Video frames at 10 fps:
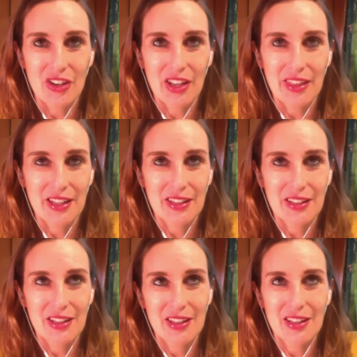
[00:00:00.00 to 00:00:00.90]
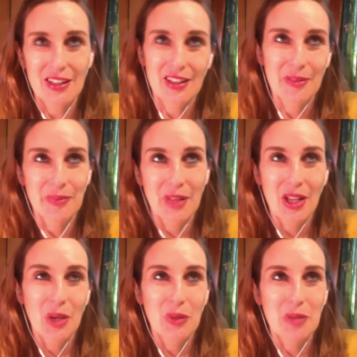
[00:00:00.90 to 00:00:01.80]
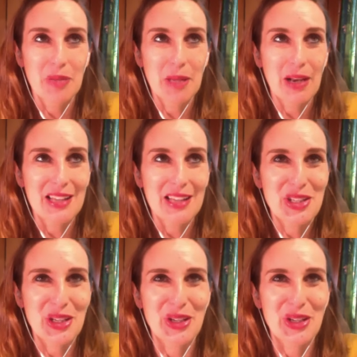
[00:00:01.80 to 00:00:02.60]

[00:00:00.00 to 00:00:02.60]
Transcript: I think when people ask you,